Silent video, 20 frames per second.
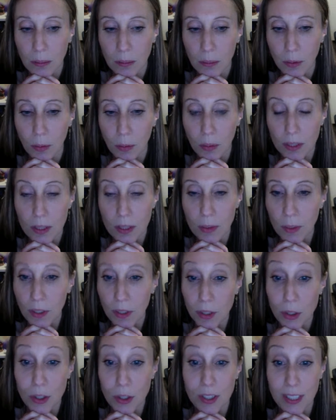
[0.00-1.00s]
But once we
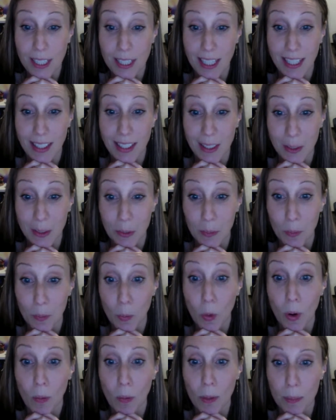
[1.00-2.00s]
understand
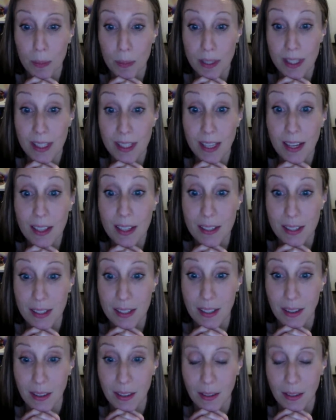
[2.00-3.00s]
what we possess,